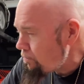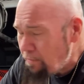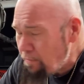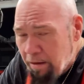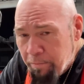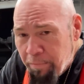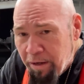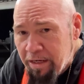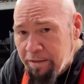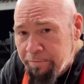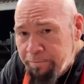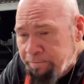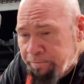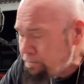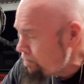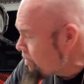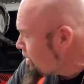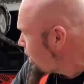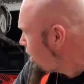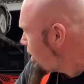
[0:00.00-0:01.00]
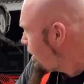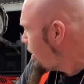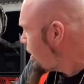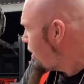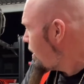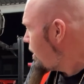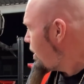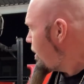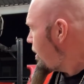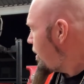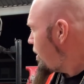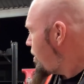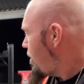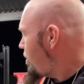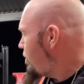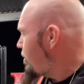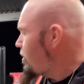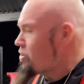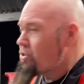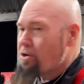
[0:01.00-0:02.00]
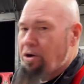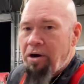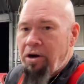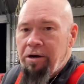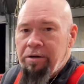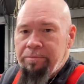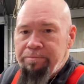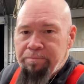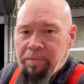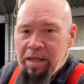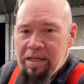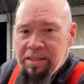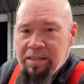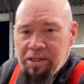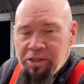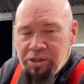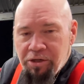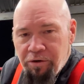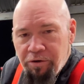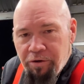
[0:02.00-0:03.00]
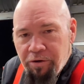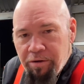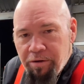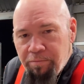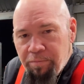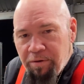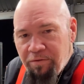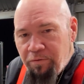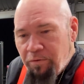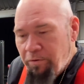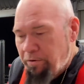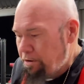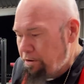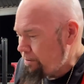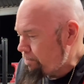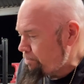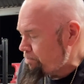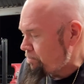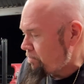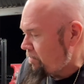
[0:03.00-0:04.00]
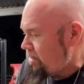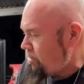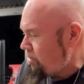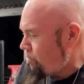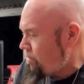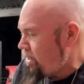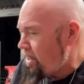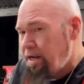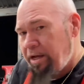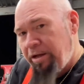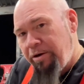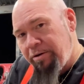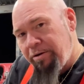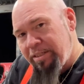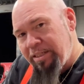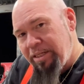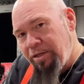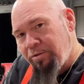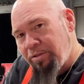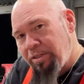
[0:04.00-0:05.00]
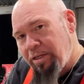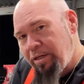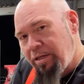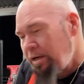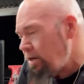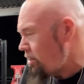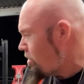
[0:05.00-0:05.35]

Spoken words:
But on this car, as I showed you before, the radiator is tilted,